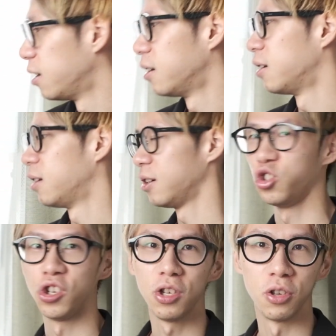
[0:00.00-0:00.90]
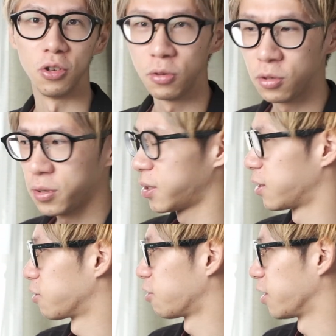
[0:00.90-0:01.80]
GU's
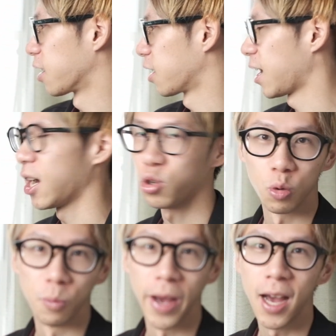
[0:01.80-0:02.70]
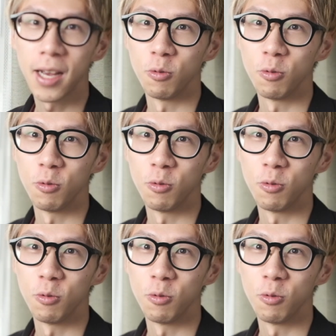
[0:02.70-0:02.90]
sort of like casual bag,